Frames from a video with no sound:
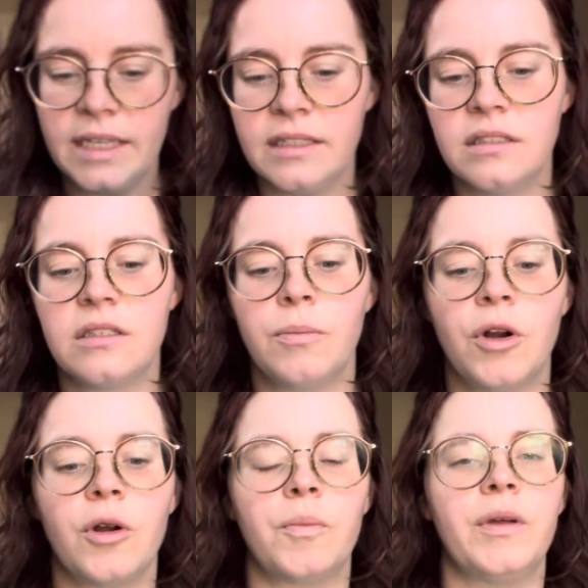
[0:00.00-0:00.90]
is the
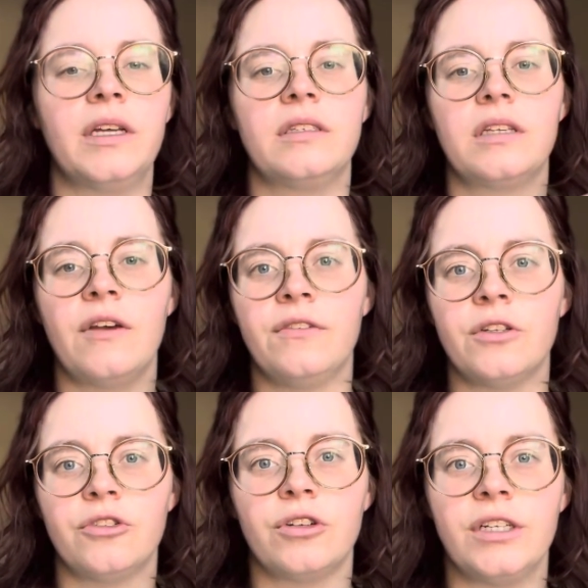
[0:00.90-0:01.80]
purpose of
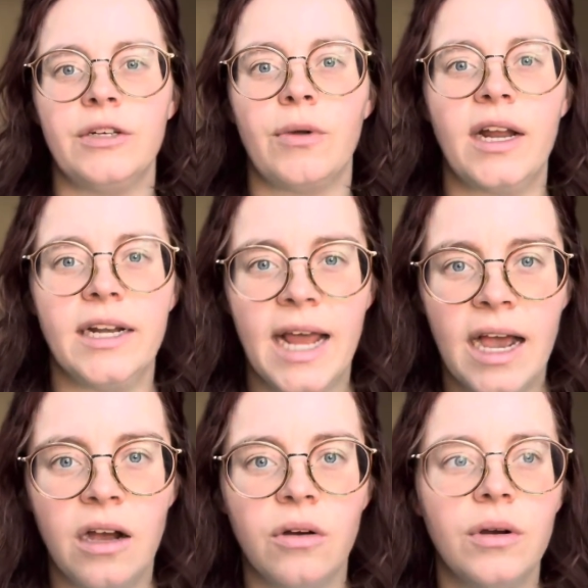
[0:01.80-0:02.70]
your journey right
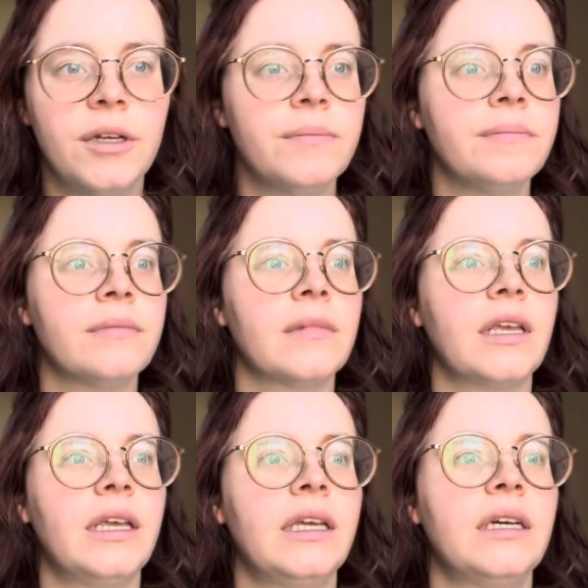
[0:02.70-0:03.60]
now?
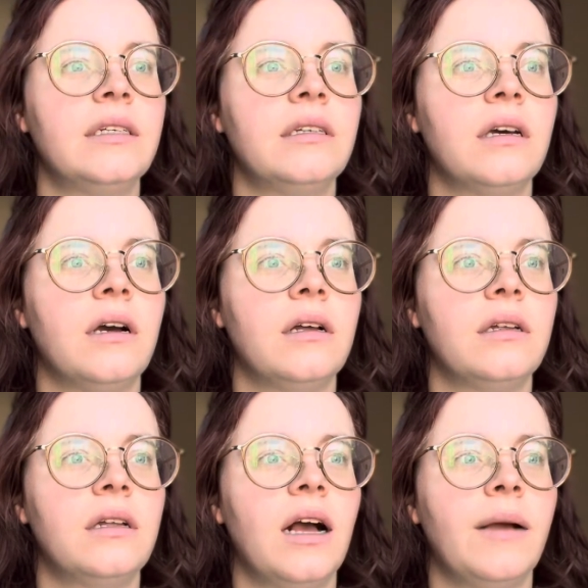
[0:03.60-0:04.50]
And
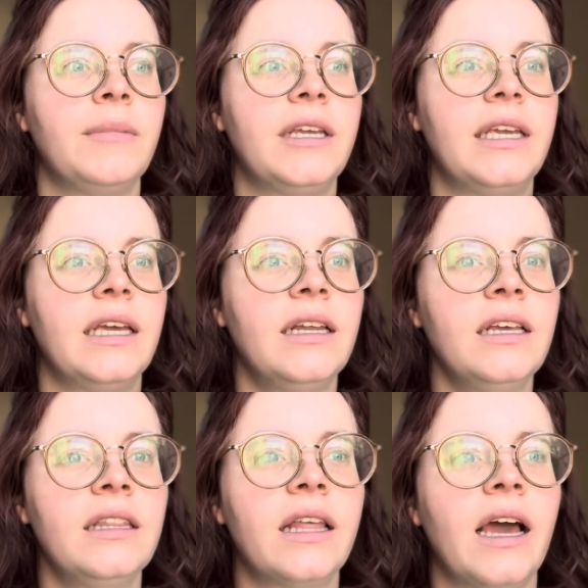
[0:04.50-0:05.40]
I'm
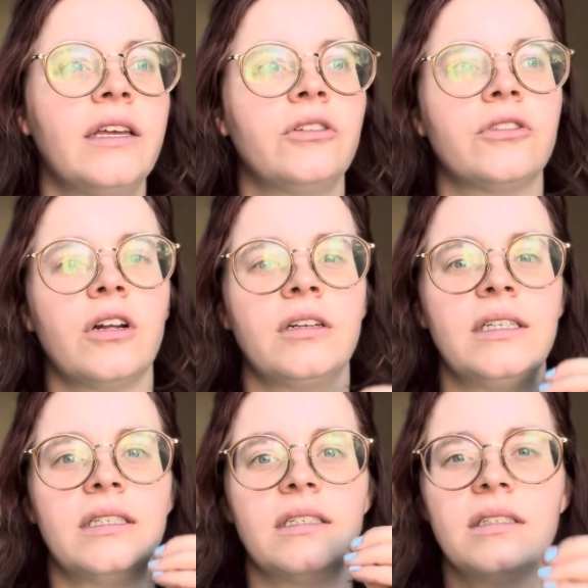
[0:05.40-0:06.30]
getting that you're
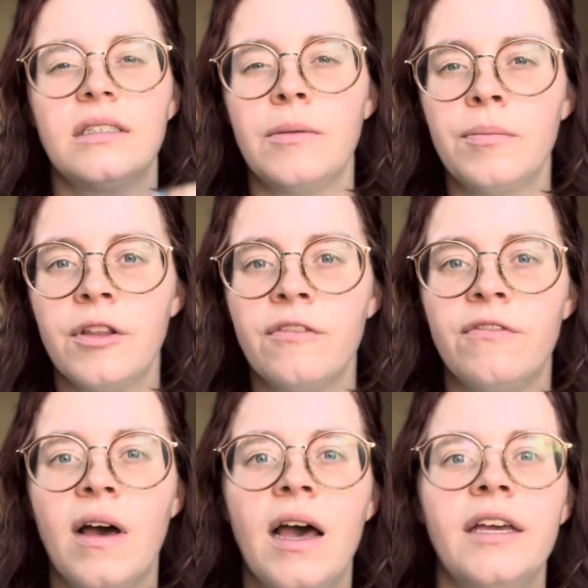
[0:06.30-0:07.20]
starting to
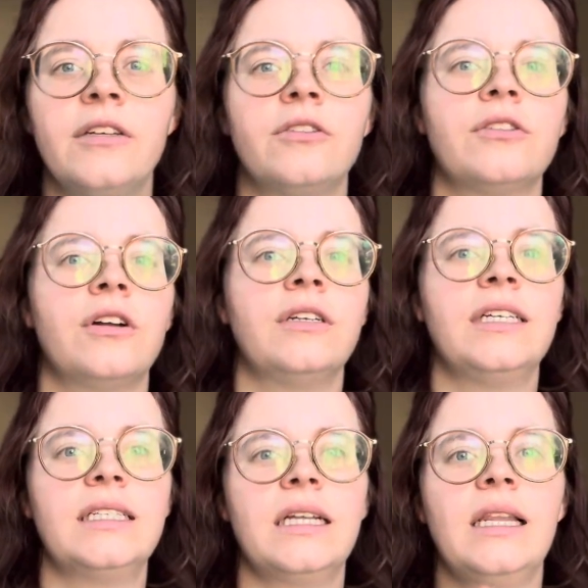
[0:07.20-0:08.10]
simplify, you're
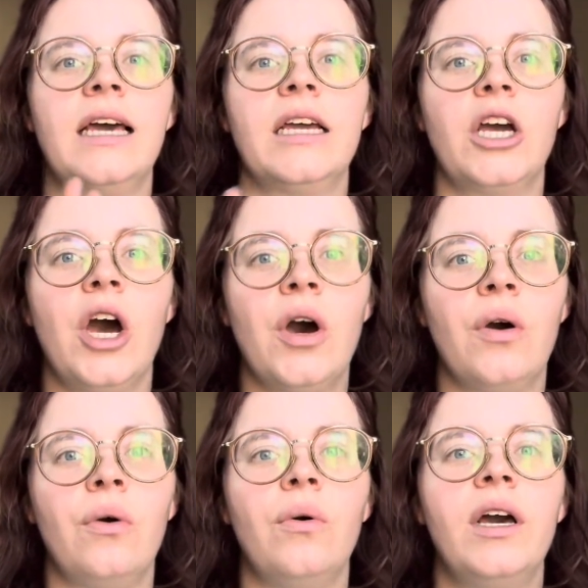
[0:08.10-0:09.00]
starting to let
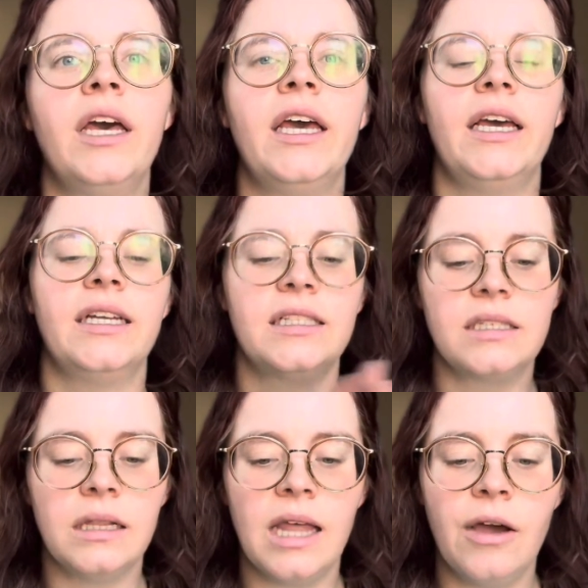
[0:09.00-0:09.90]
go, and
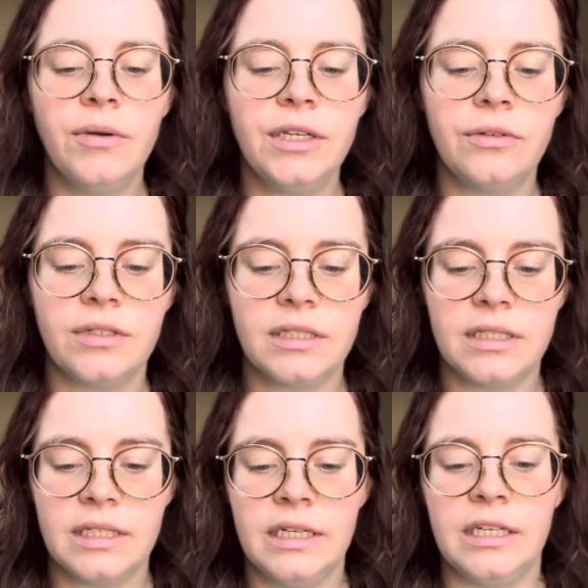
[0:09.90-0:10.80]
it's allowing you to
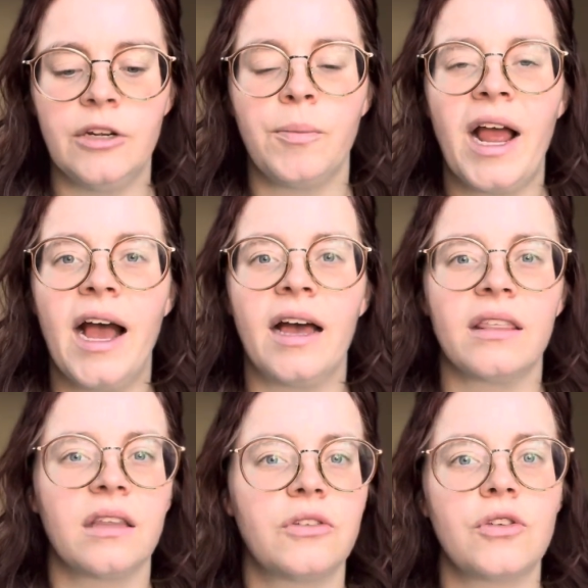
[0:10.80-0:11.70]
see your
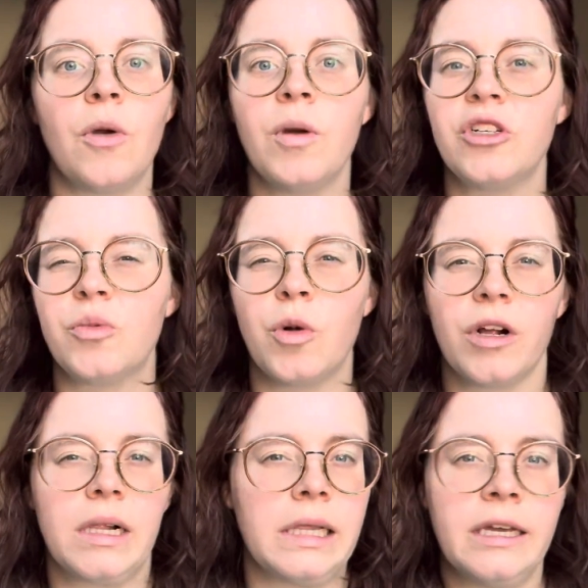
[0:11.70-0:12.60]
path so much more
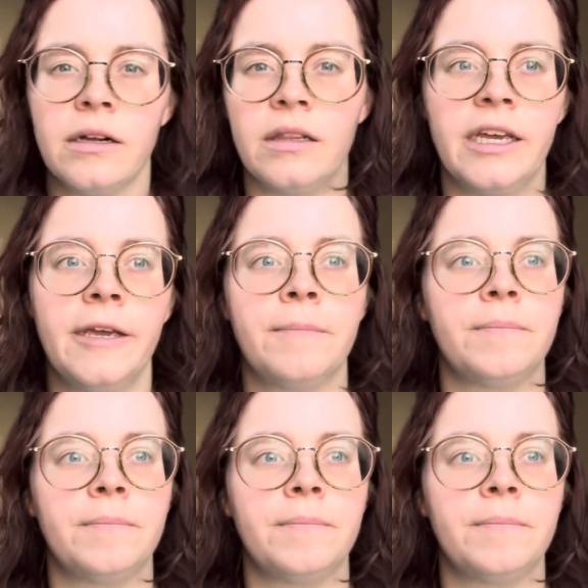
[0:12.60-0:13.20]
clearly.